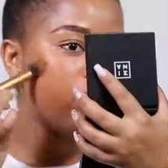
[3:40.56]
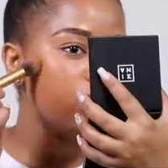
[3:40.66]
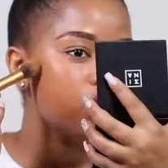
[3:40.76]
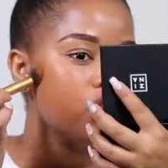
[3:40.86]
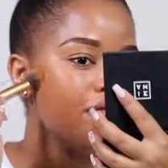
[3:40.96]
not
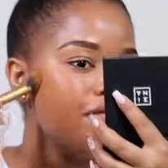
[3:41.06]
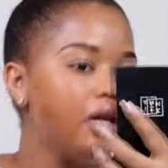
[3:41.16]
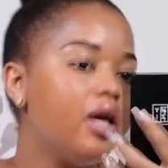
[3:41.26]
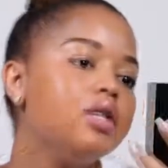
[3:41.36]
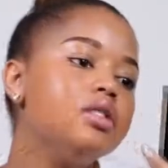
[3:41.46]
shifting
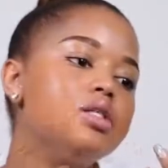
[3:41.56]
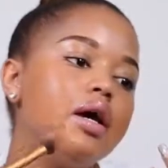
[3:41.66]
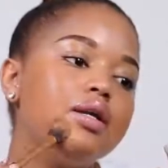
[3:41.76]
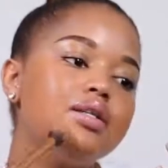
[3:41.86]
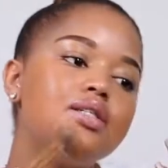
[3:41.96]
it
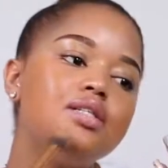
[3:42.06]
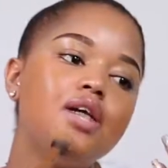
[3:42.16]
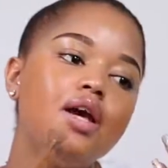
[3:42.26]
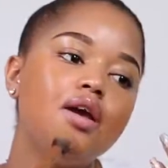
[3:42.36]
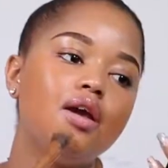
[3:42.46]
and it's
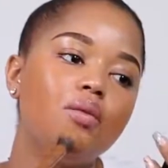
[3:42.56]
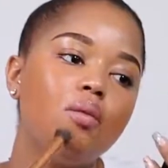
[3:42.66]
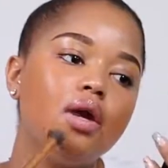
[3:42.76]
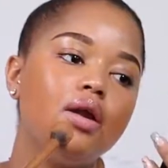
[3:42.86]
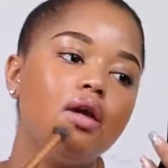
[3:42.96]
staying in
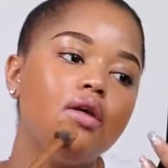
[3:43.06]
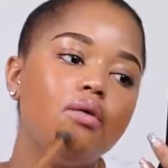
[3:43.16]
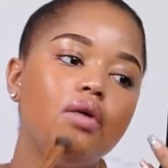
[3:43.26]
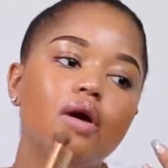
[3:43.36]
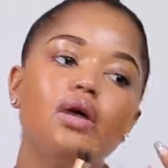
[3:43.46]
one
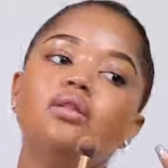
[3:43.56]
area,